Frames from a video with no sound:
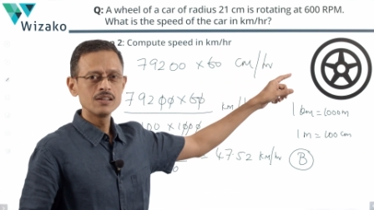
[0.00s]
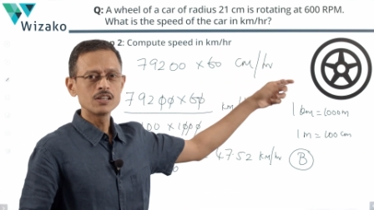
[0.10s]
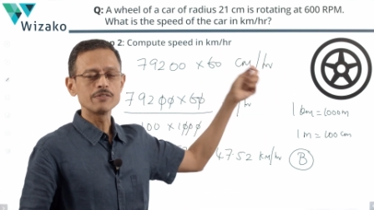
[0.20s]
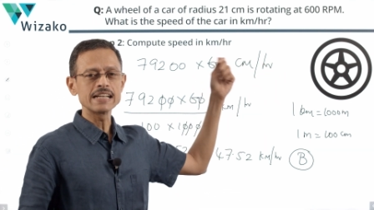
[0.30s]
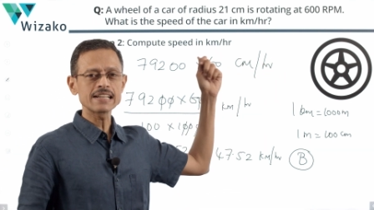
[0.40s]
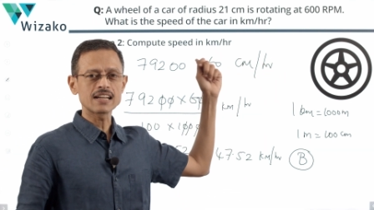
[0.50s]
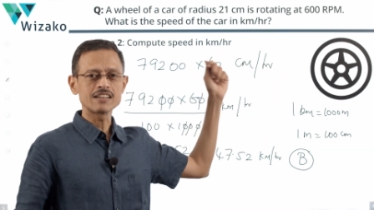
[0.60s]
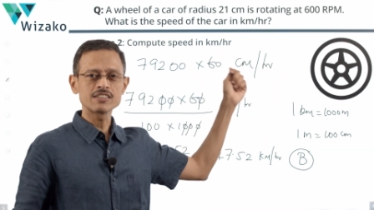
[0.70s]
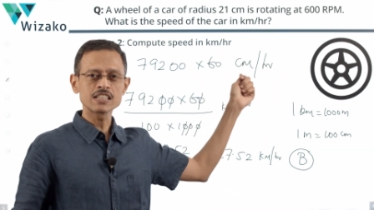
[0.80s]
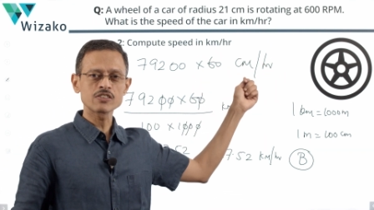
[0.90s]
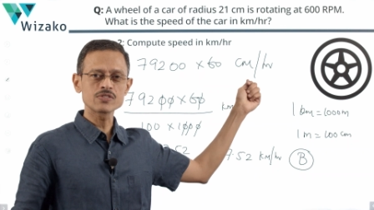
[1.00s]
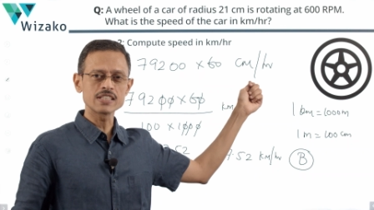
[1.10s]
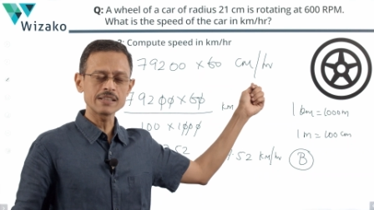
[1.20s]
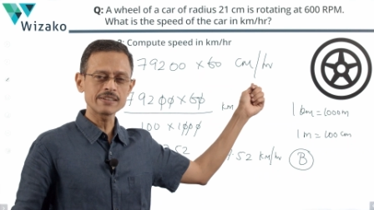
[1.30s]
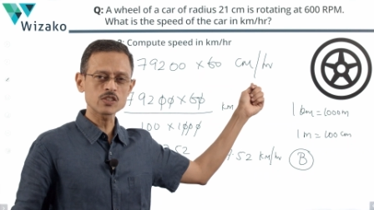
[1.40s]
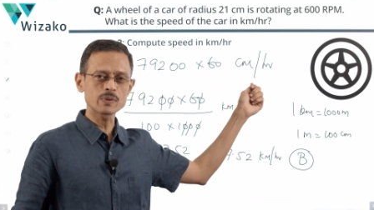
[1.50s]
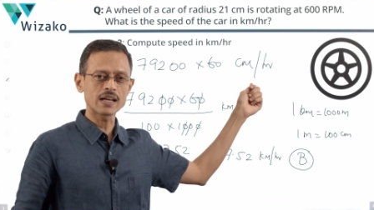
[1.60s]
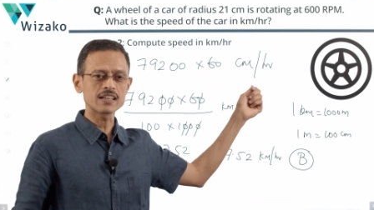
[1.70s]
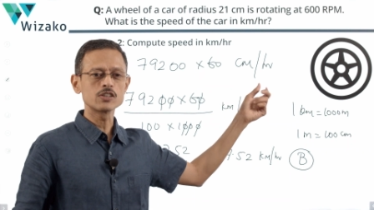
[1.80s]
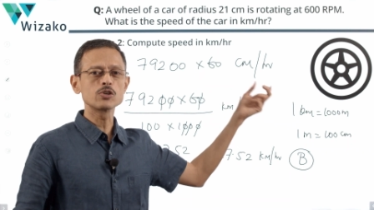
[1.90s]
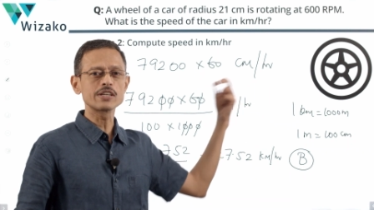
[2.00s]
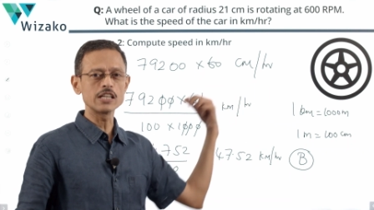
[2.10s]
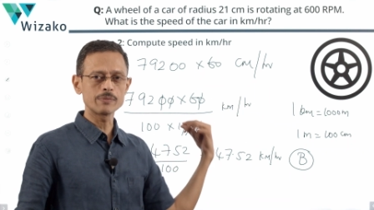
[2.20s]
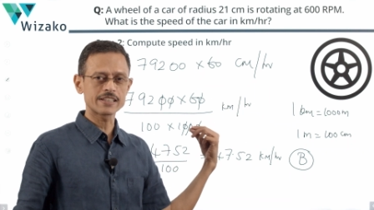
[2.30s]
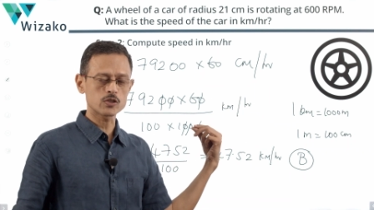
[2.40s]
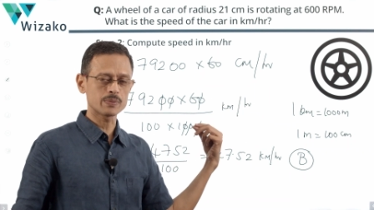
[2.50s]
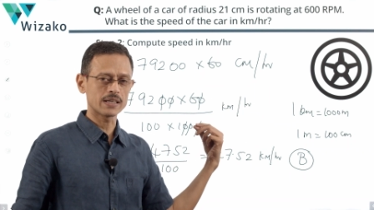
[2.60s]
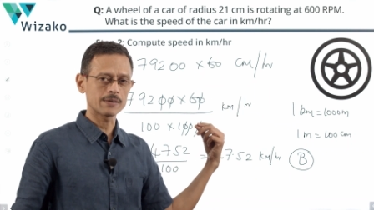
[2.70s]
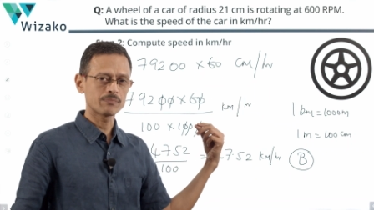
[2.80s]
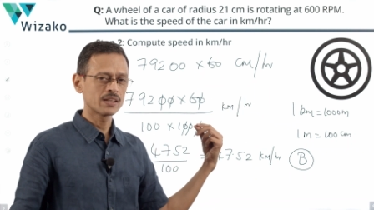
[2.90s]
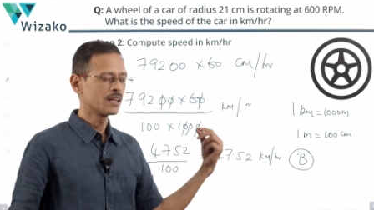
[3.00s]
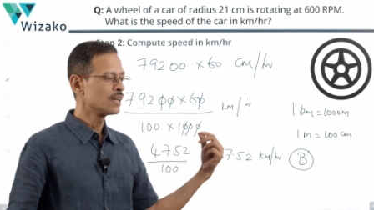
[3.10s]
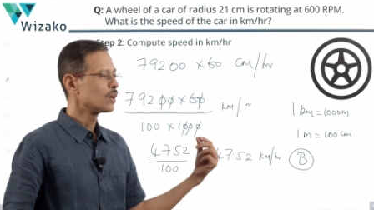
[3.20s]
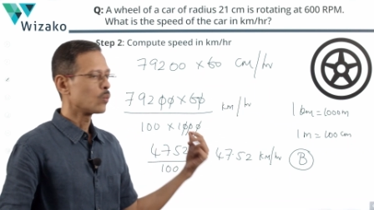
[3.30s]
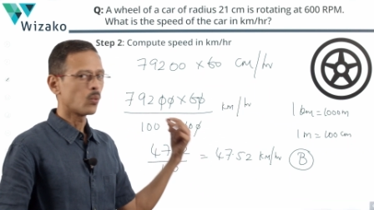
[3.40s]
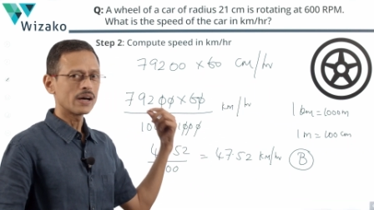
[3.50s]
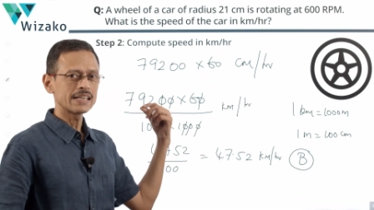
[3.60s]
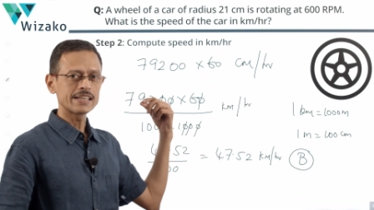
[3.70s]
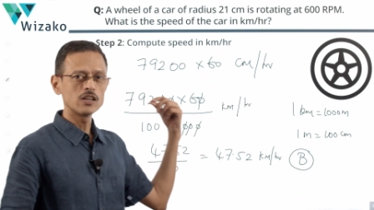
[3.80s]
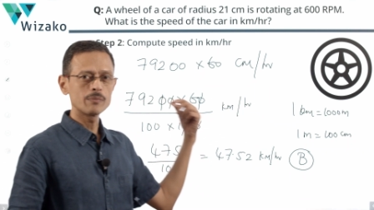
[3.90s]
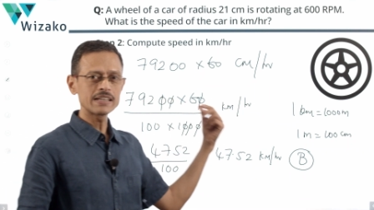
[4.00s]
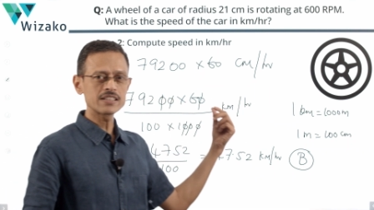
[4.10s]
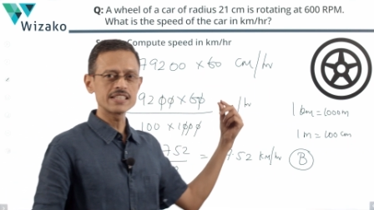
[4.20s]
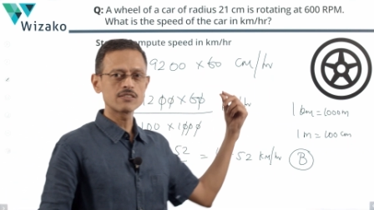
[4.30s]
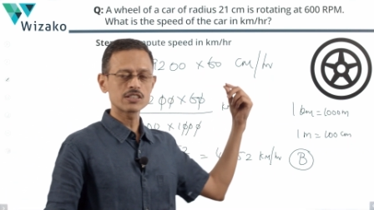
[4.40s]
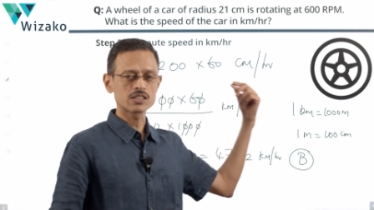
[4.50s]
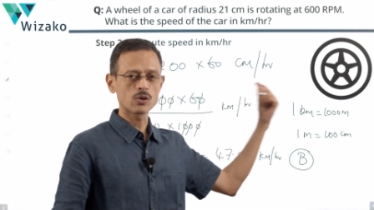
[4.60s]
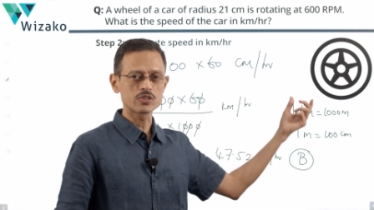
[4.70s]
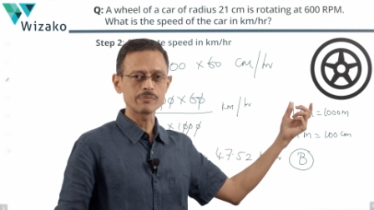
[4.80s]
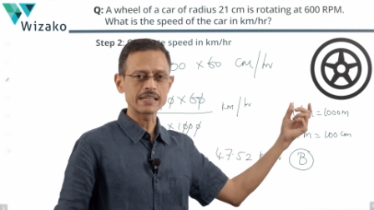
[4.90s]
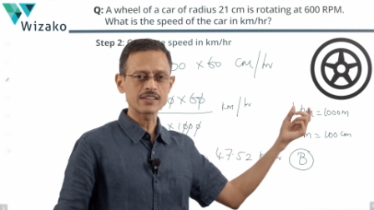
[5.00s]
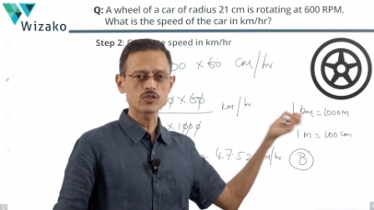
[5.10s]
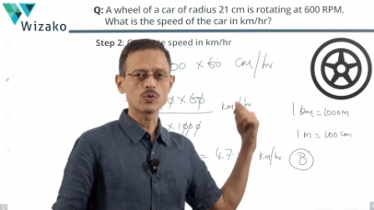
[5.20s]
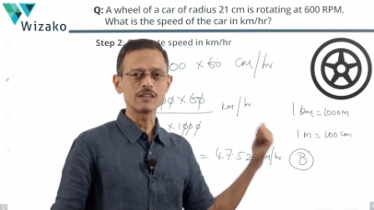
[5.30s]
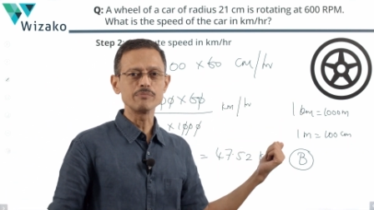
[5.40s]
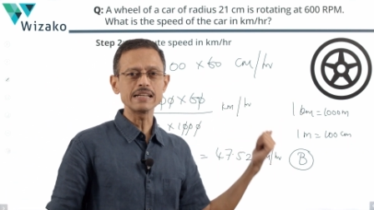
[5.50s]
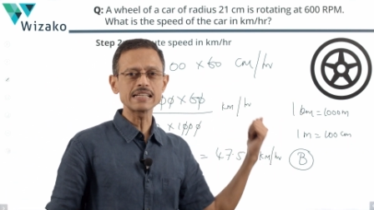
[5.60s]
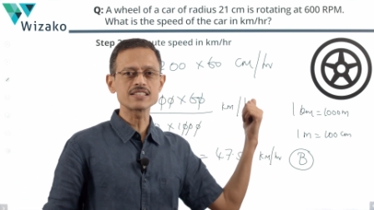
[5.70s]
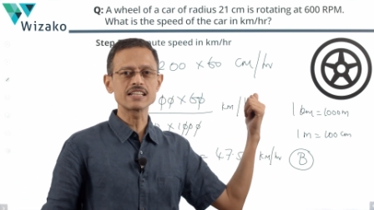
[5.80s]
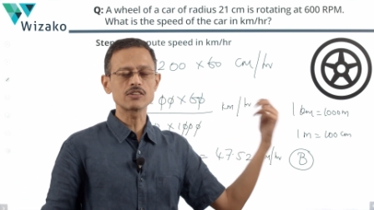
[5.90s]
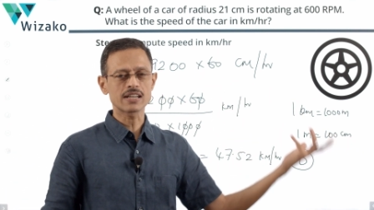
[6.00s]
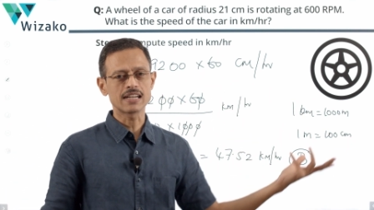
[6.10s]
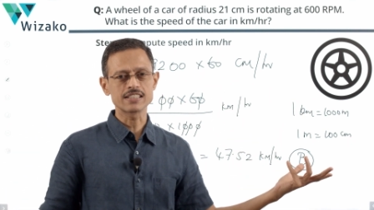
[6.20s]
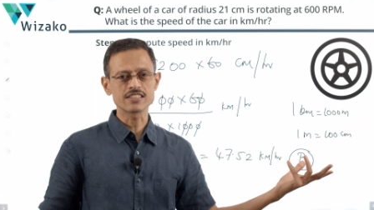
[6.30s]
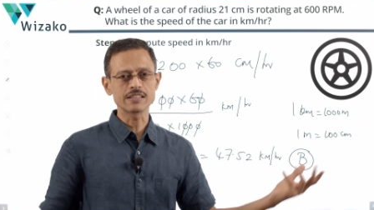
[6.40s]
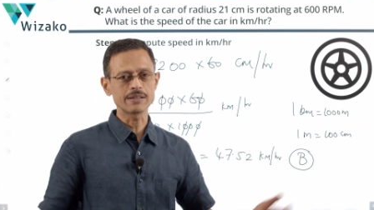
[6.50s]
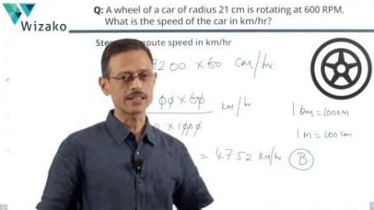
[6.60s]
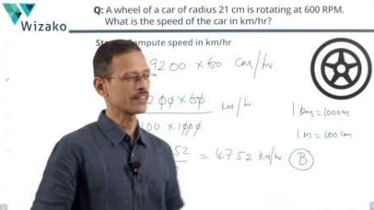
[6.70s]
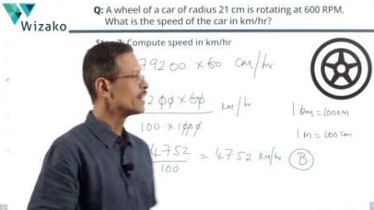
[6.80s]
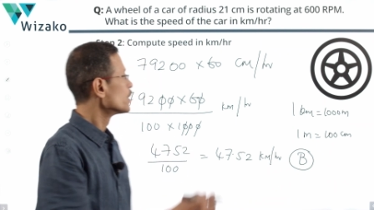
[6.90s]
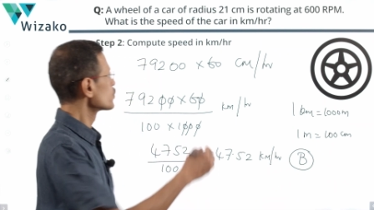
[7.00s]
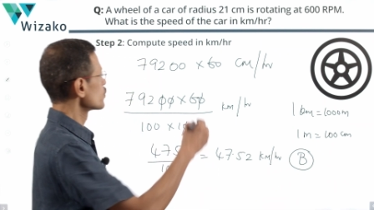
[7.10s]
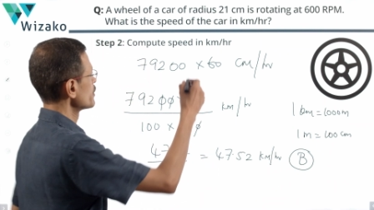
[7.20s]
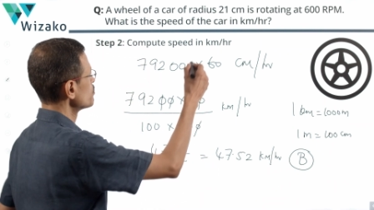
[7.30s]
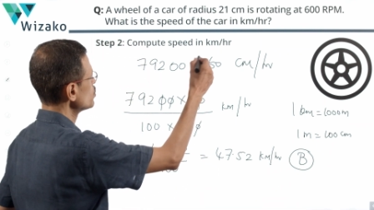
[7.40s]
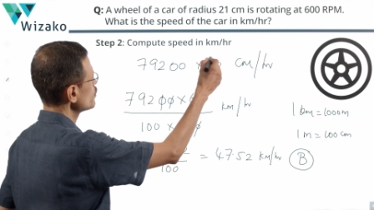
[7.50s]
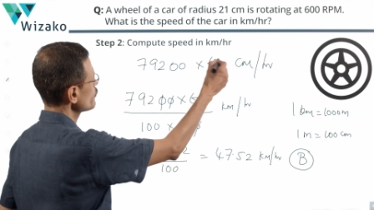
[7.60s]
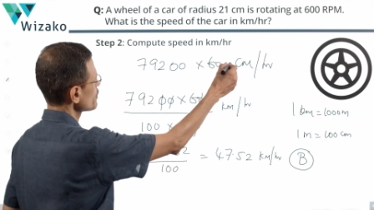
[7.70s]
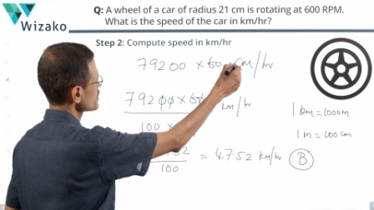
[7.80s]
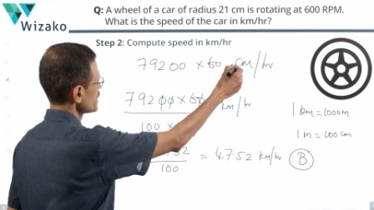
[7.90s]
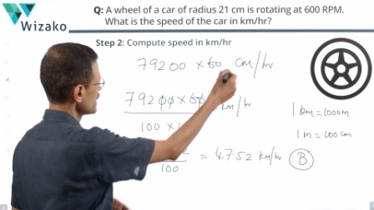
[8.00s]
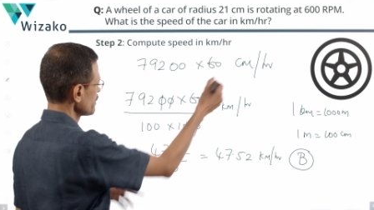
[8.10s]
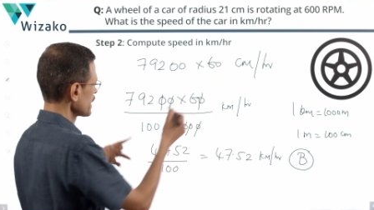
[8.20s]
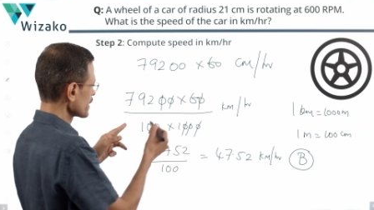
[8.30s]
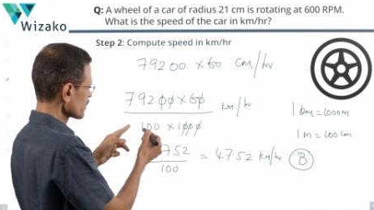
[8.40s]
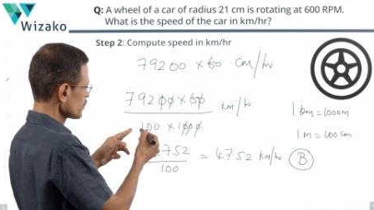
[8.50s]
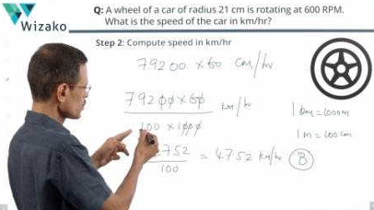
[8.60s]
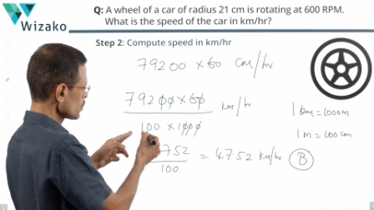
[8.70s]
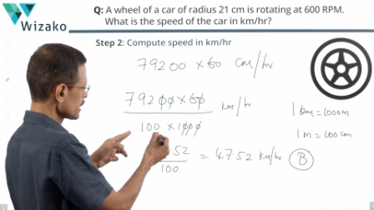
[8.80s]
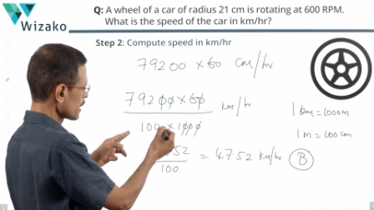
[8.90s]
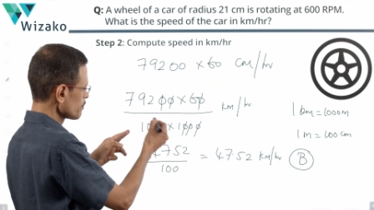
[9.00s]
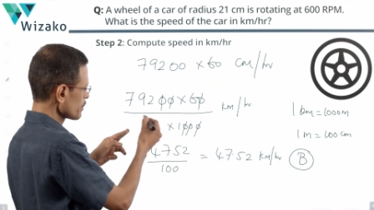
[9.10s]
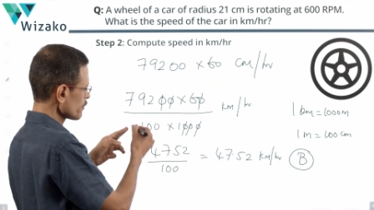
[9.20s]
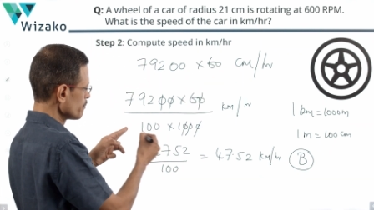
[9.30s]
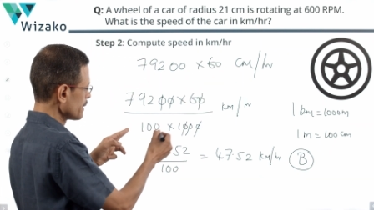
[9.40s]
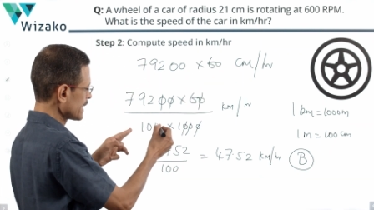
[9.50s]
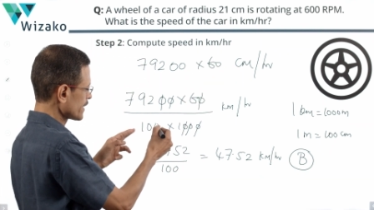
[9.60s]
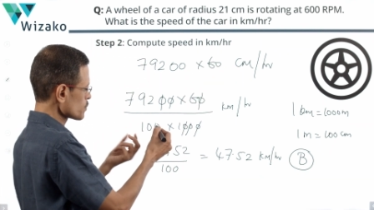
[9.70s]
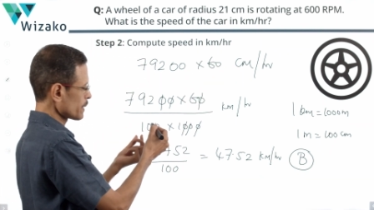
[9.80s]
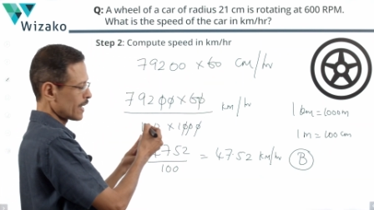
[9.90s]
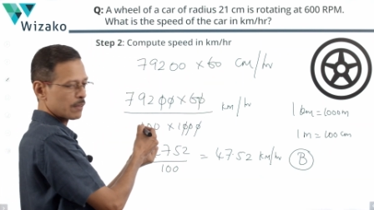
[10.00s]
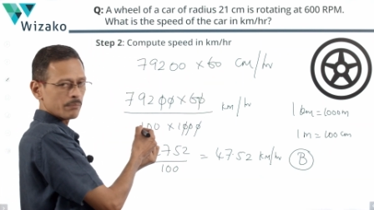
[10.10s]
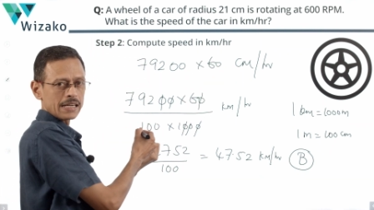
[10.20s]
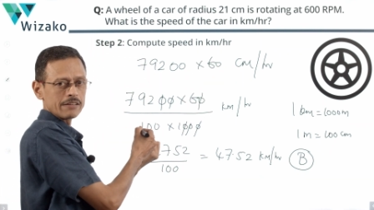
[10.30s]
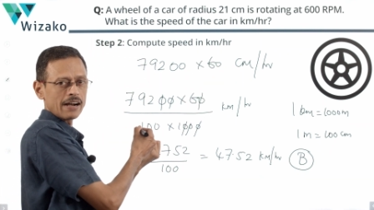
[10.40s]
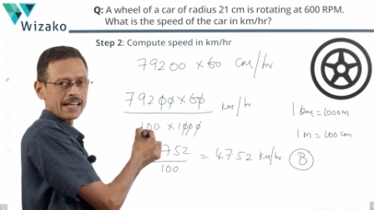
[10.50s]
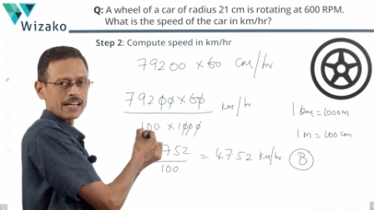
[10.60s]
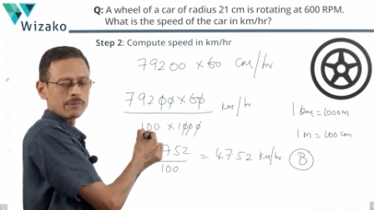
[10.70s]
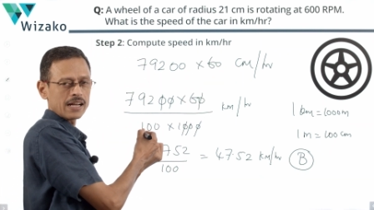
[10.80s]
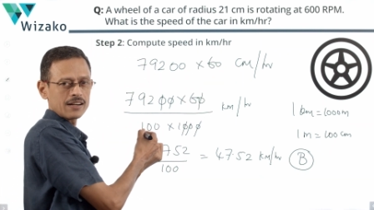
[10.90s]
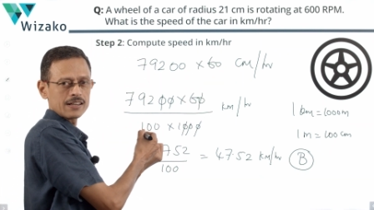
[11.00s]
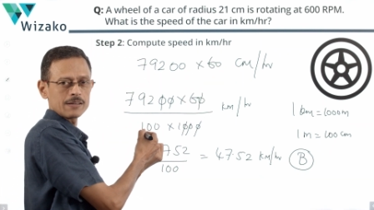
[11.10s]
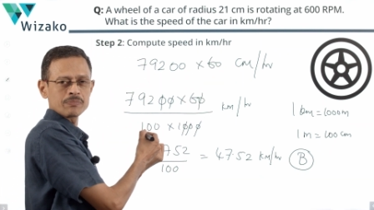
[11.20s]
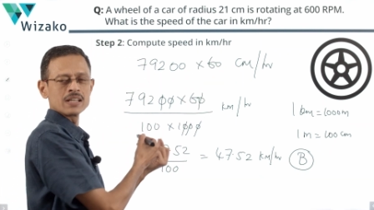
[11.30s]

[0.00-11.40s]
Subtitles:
Now we need to convert it from centimeters per hour to kilometers per hour. 1 kilometer is equal to 1000 meters, 1 meter is equal to 100 centimeters. So we move from a centimeter to a number of meters per hour by dividing it by 100,